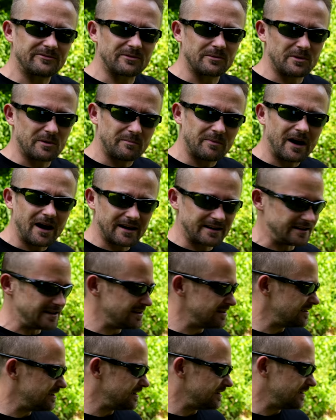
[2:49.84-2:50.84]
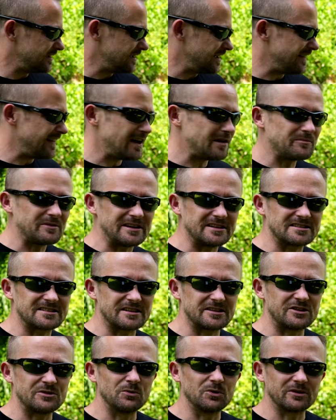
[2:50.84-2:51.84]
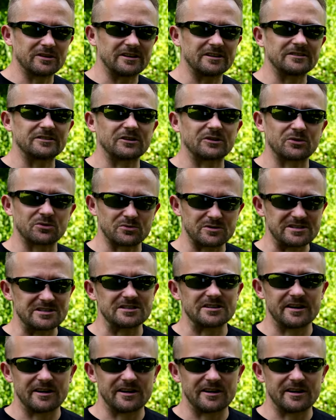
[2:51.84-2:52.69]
from the body. And that means that you will get decreased